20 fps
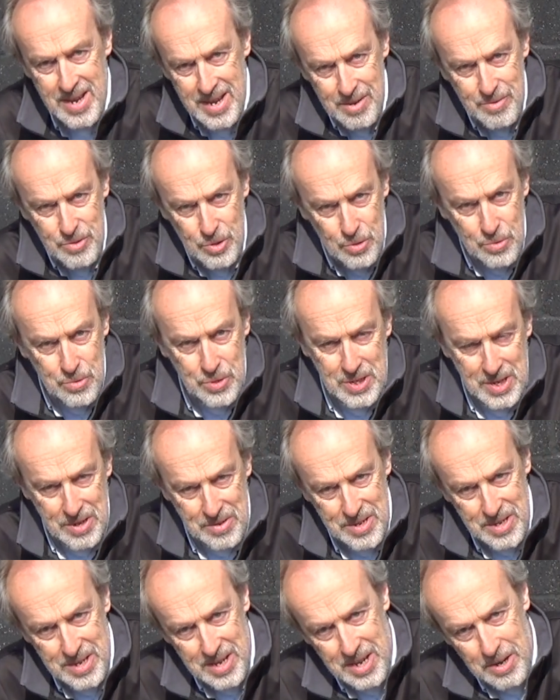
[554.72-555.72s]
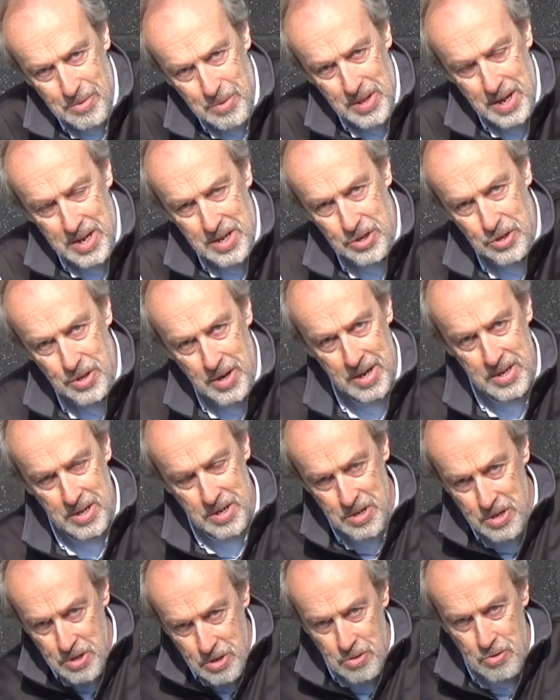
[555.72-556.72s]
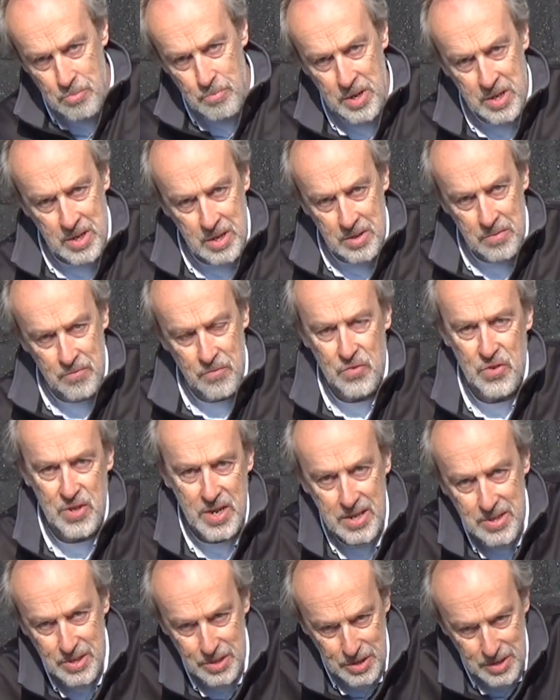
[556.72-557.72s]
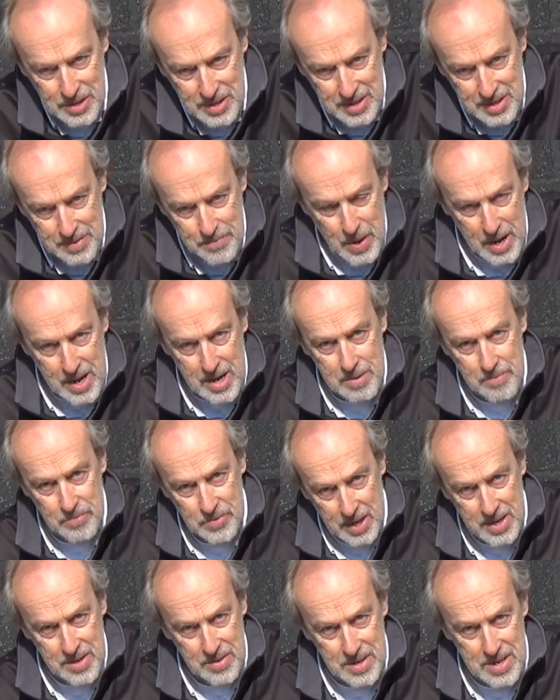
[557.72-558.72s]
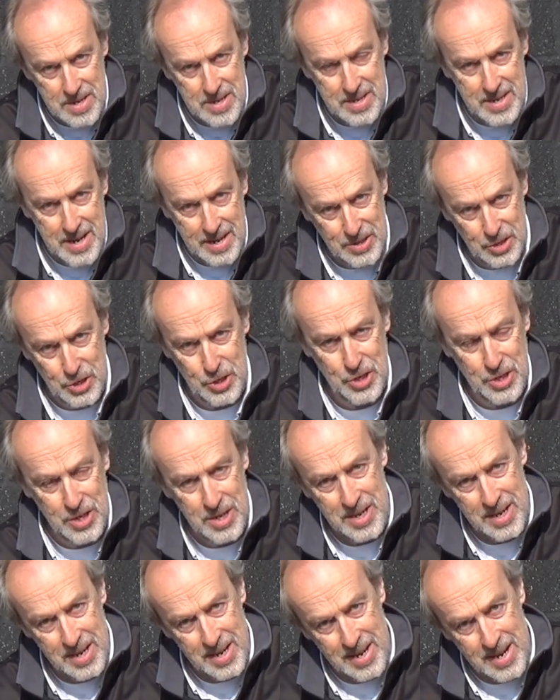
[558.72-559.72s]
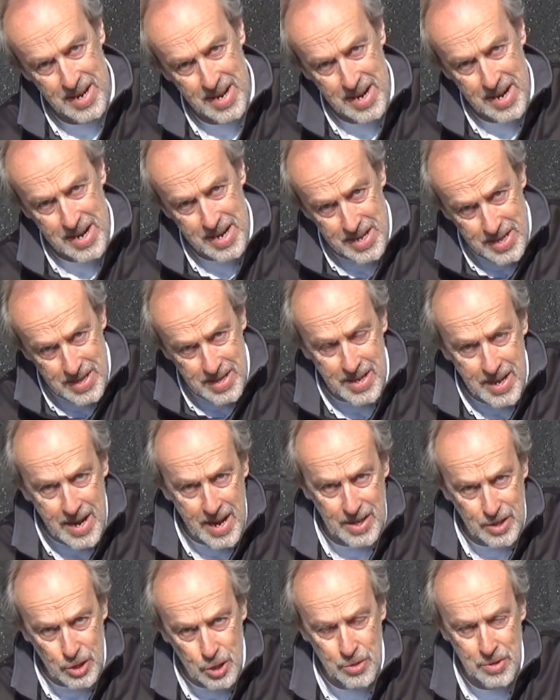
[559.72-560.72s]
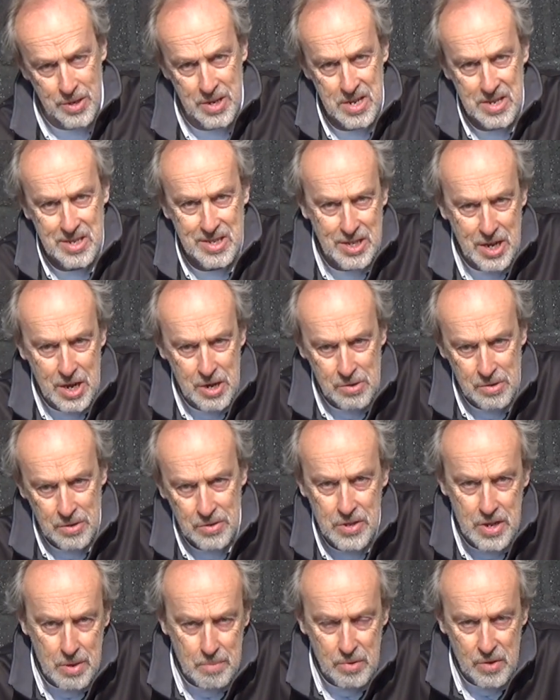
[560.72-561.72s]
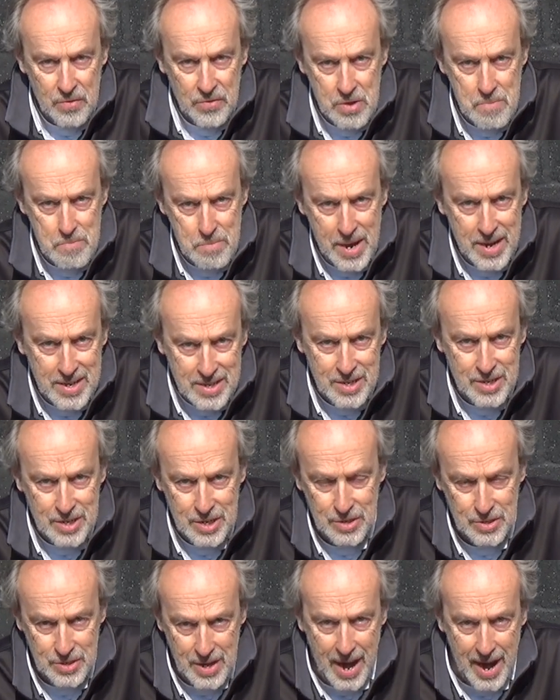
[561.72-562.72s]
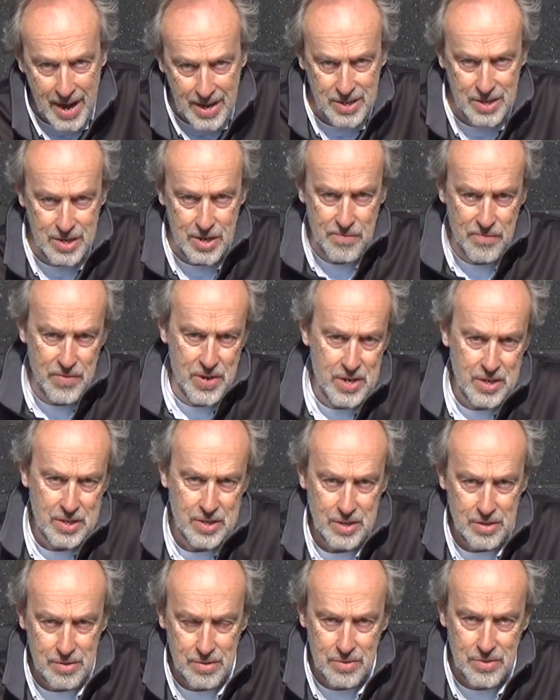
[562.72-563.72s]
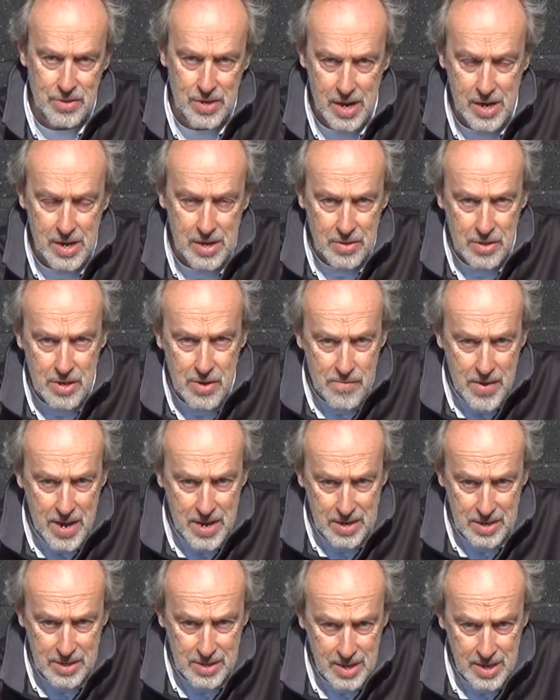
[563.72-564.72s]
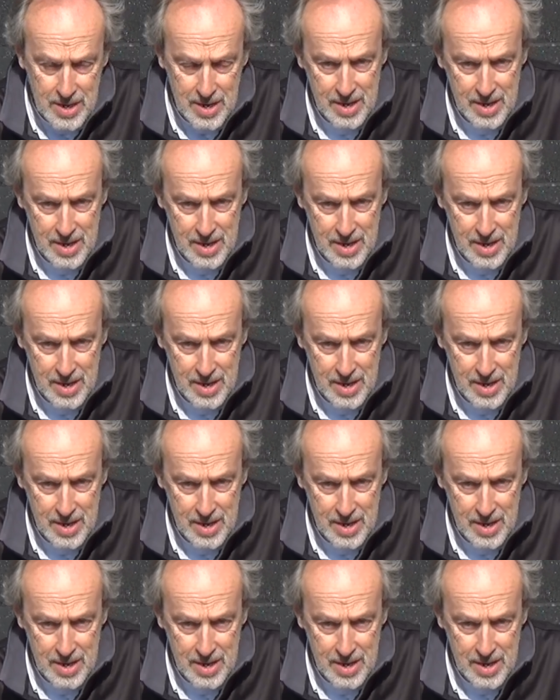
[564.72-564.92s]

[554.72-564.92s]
It was also a year when they tried a new bit of desert, Tenere desert, and that took its toll on a number of competitors that actually finished the event.